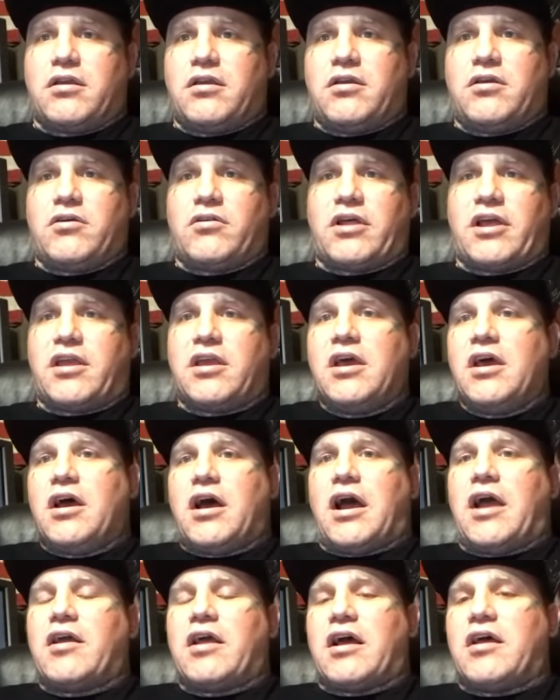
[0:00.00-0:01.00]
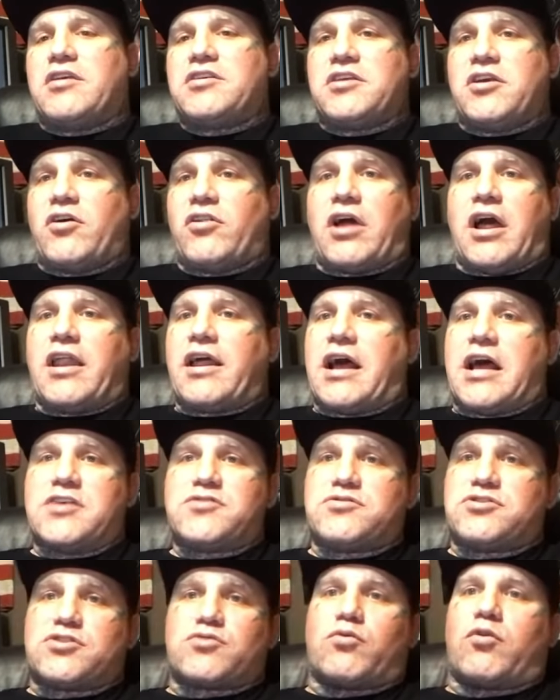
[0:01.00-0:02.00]
Like I a lot of
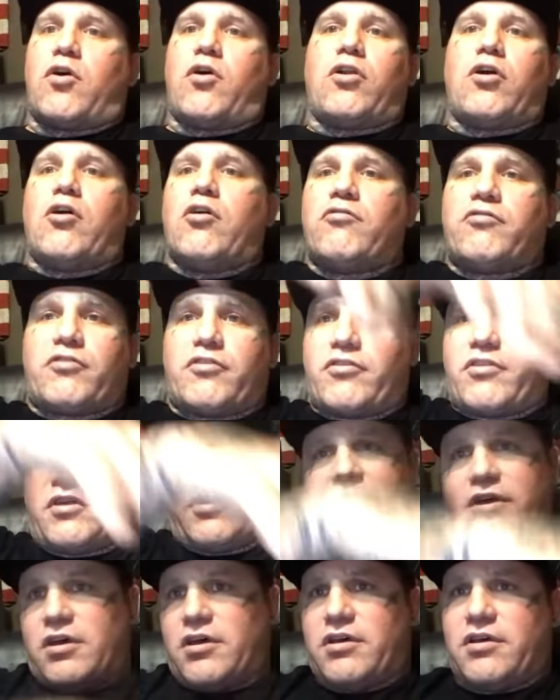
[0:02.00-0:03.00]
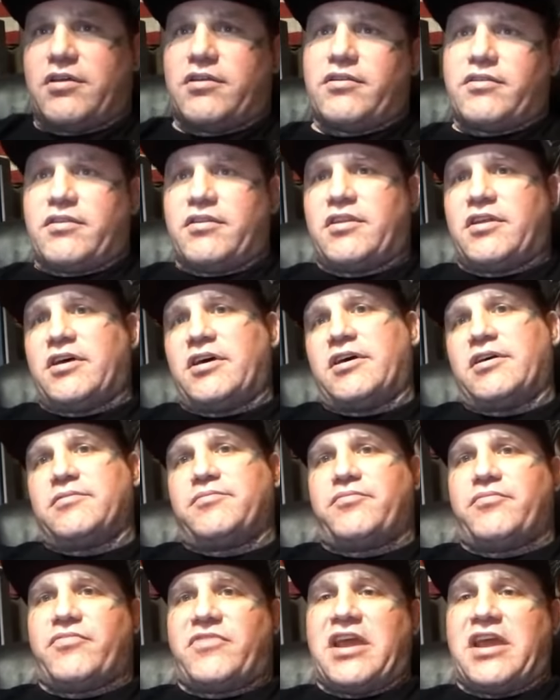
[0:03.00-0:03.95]
guys would just roll over the